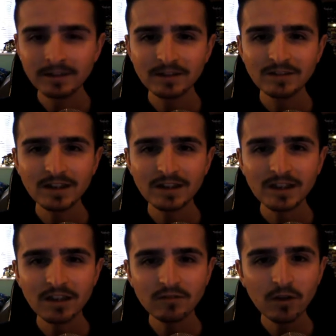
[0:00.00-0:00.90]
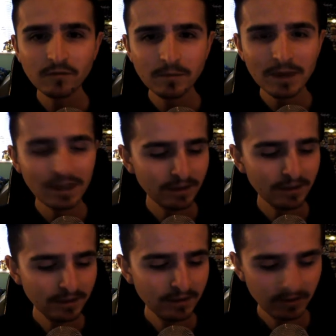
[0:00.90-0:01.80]
Singing is not for me.
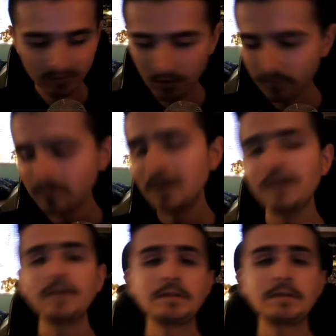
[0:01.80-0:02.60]
It's not for me.